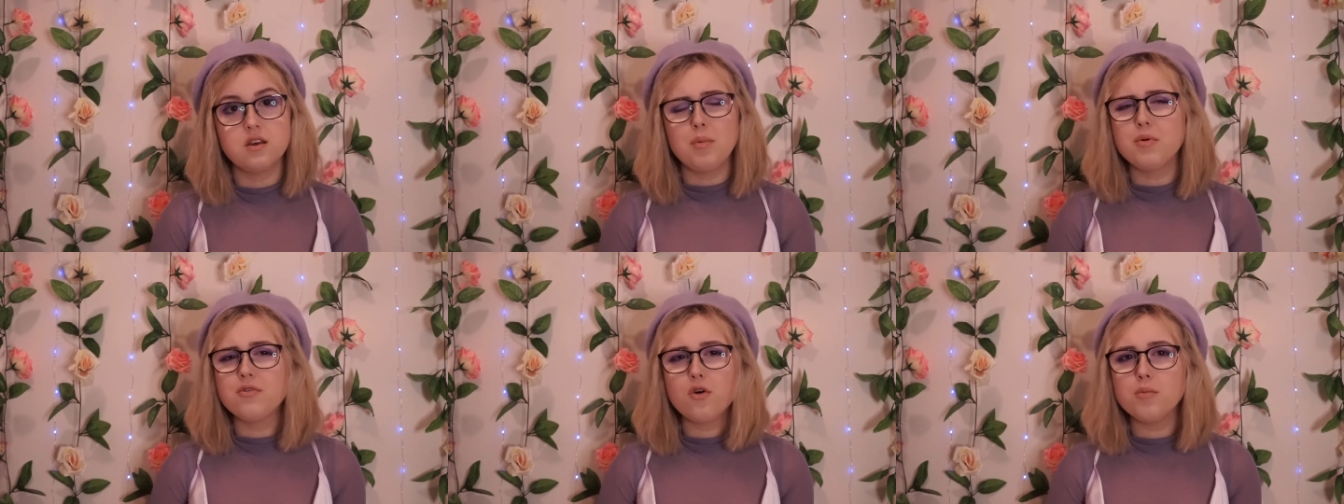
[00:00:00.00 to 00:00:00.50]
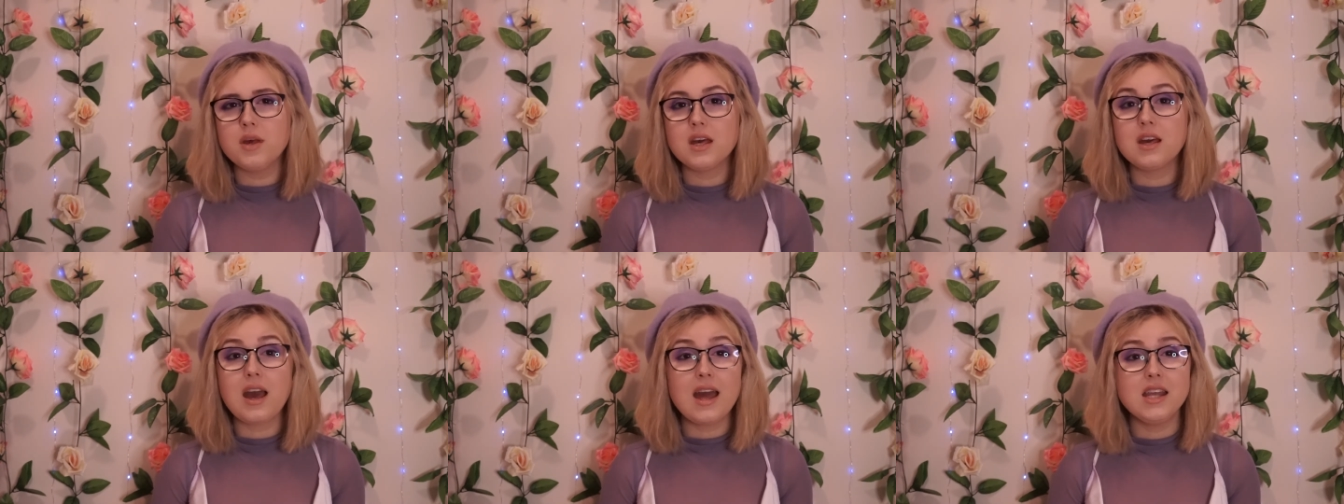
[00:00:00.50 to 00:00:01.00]
But before
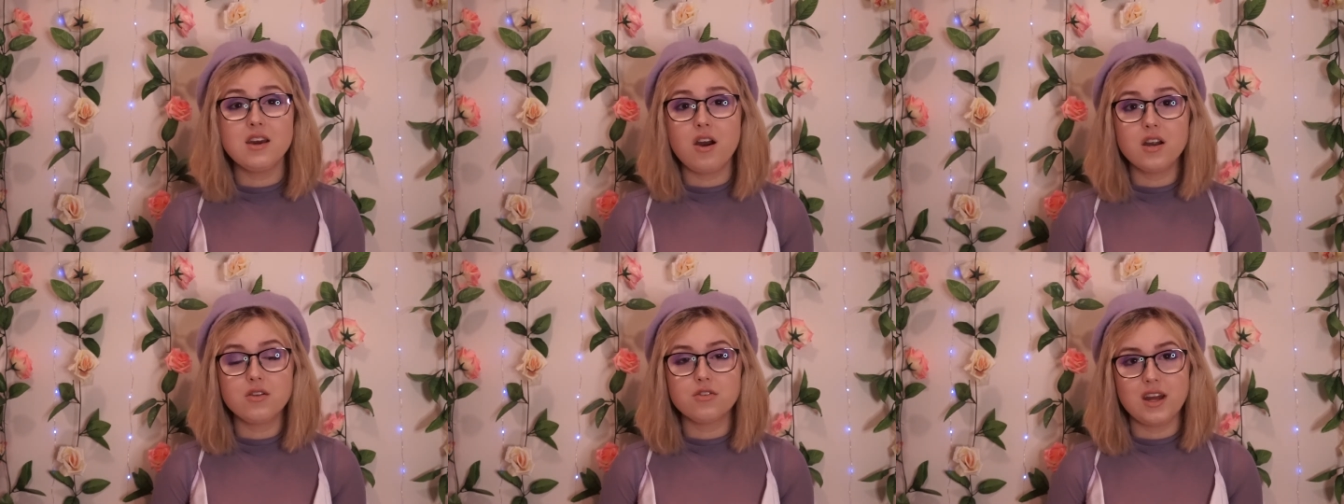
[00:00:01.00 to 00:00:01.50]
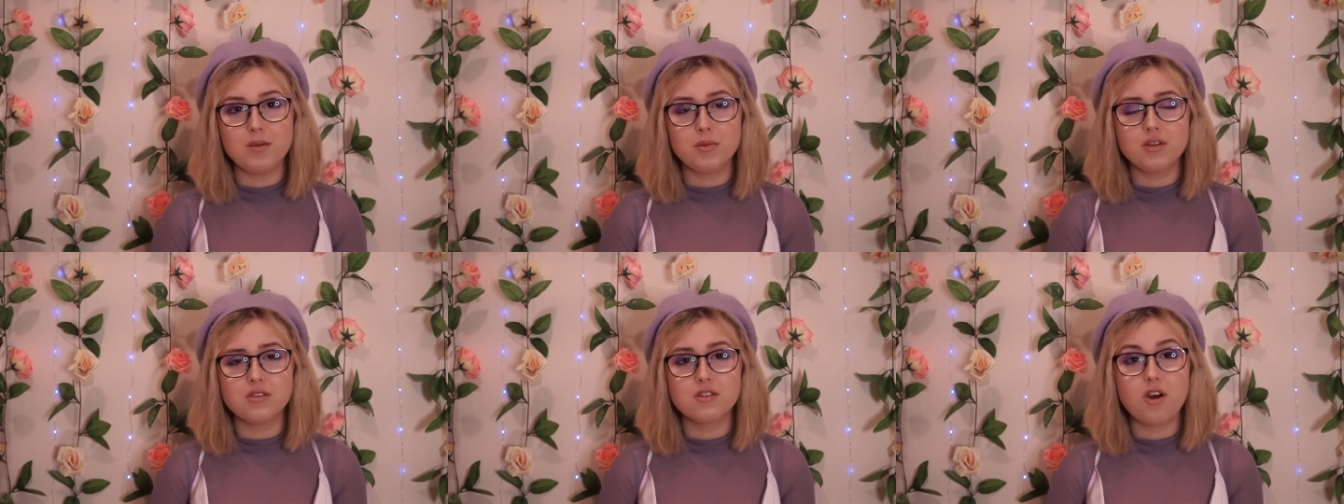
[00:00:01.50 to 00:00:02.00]
making any kind of
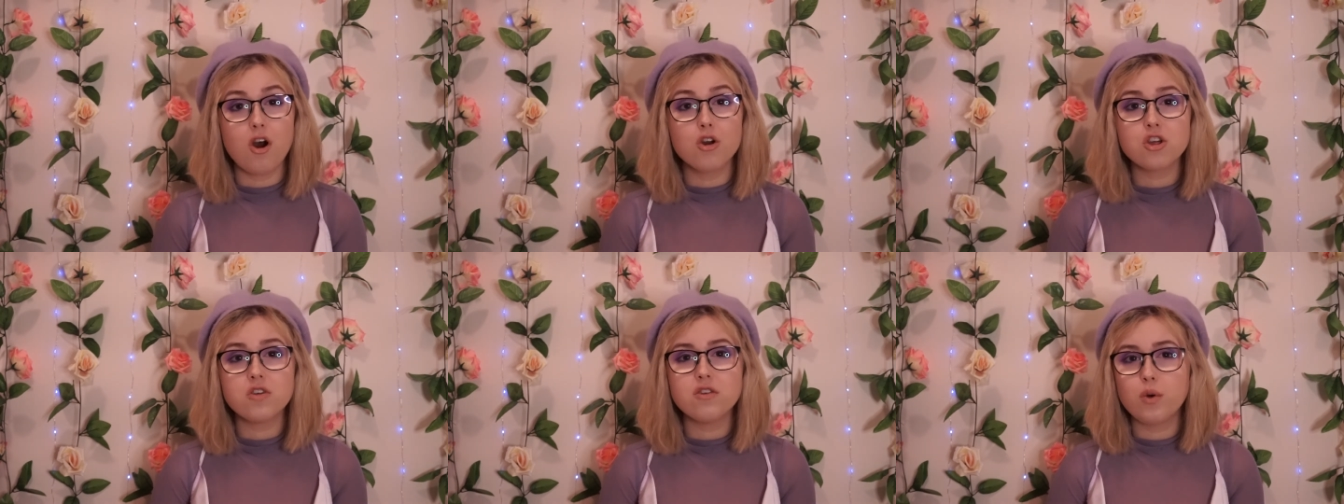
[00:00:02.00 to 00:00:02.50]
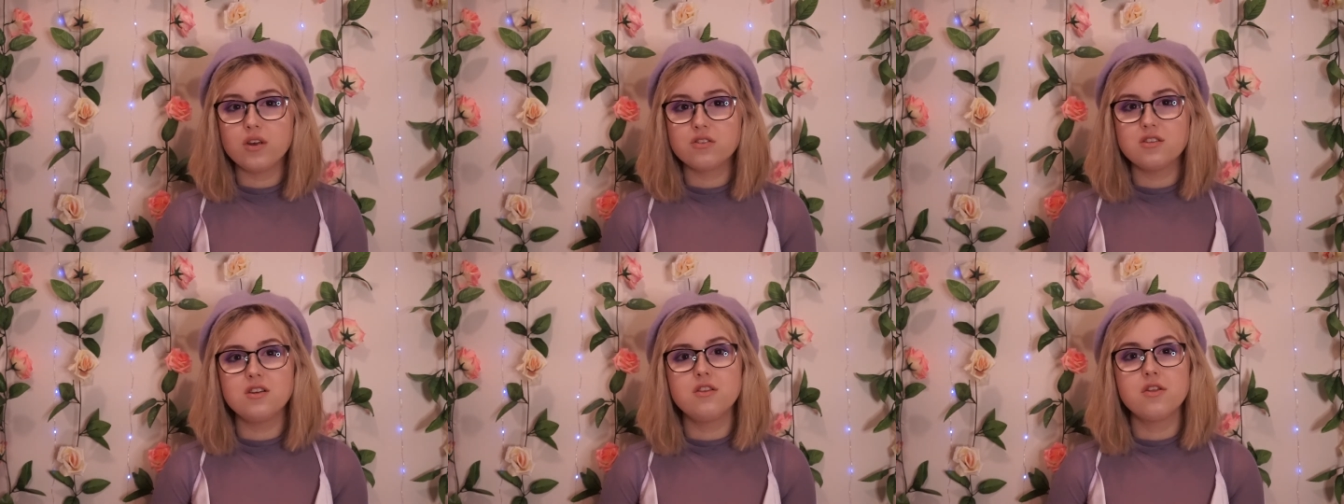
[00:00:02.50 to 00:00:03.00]
statements, RJ
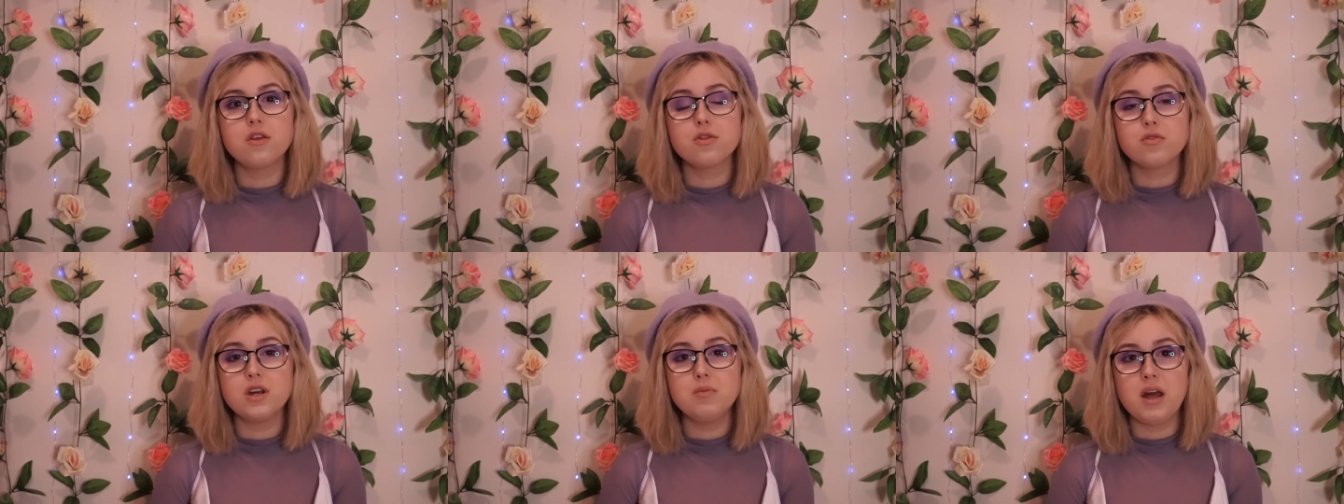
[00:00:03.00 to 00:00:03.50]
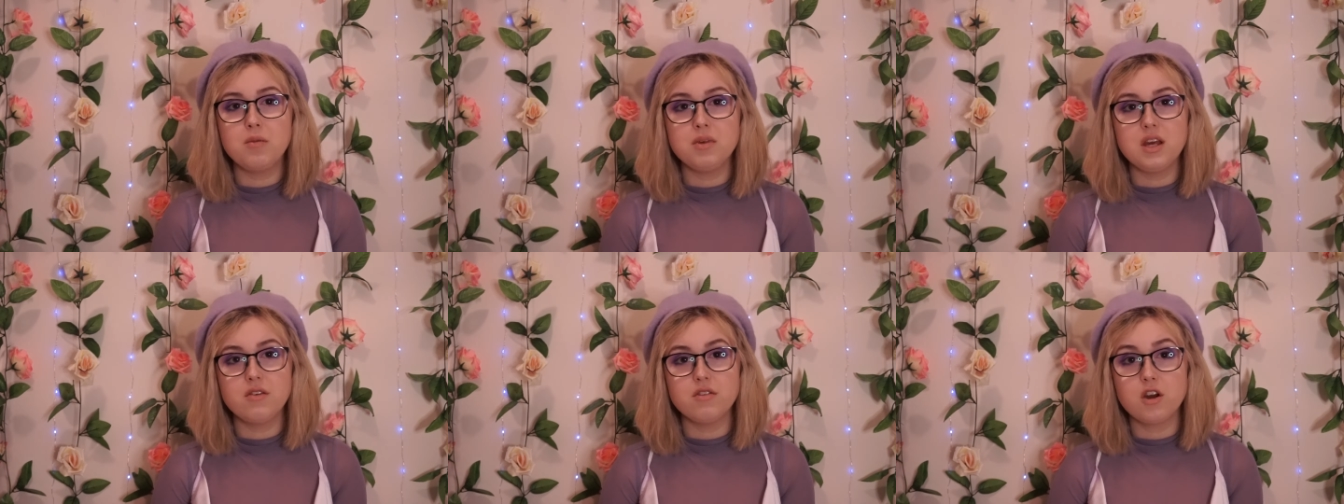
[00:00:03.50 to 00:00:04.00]
requested that the 3 men be
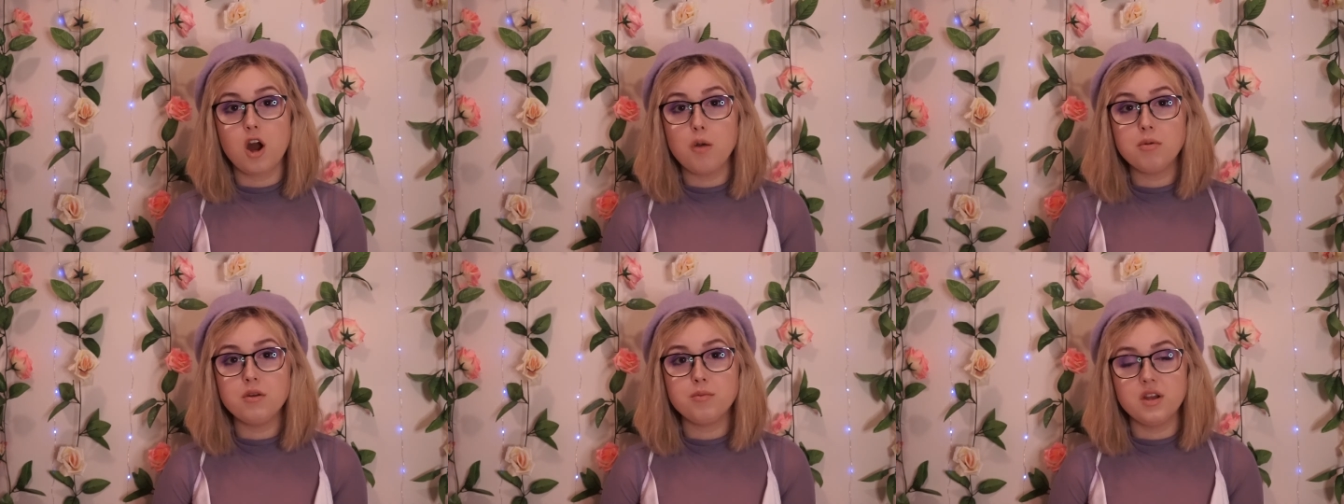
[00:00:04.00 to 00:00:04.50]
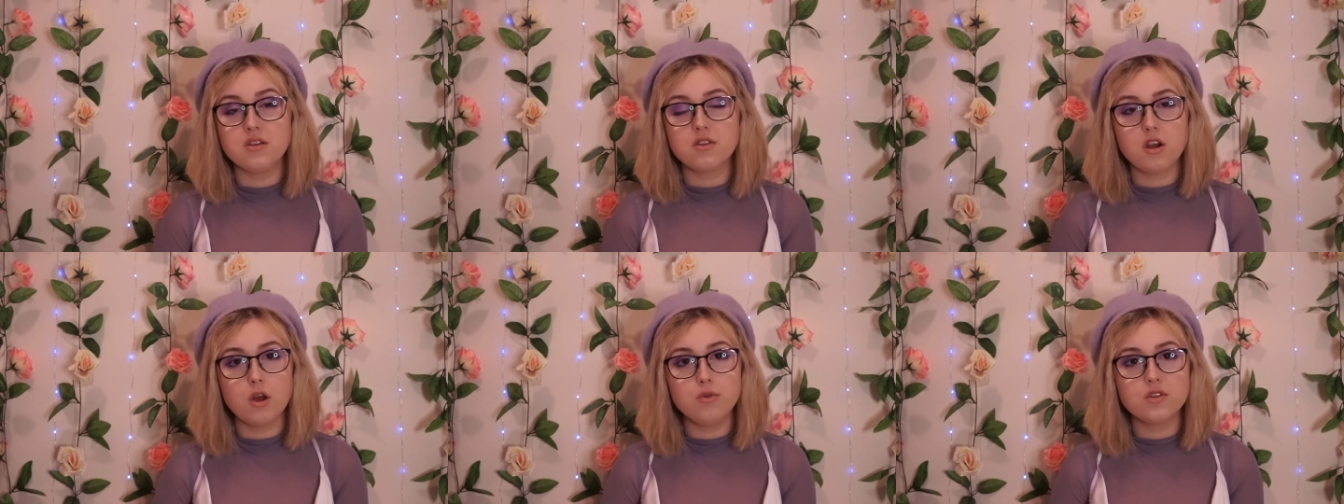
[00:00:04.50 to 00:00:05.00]
given a couple of minutes
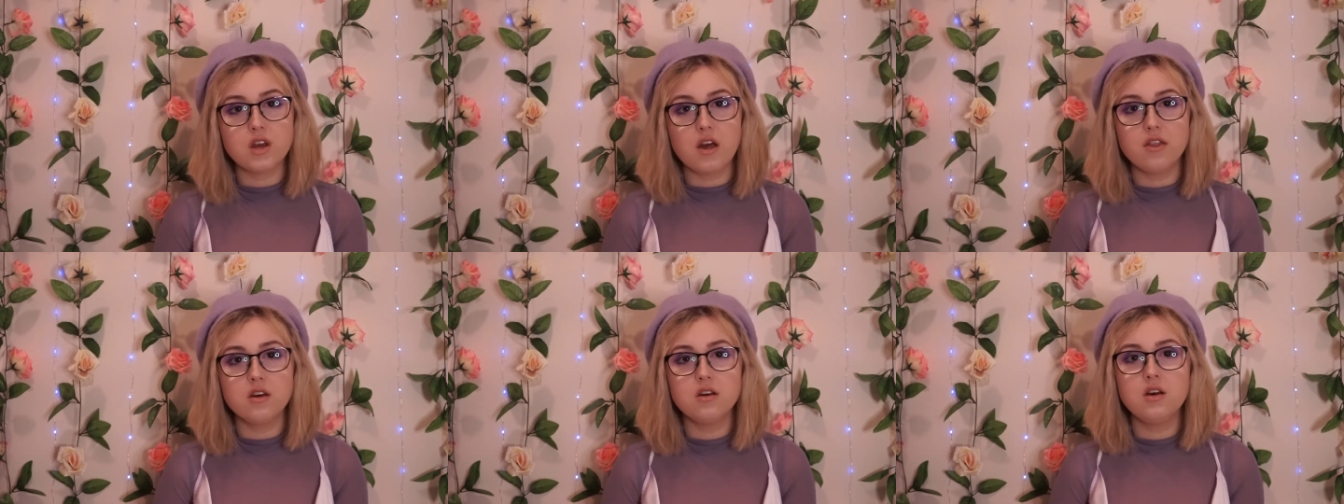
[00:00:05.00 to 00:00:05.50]
alone together.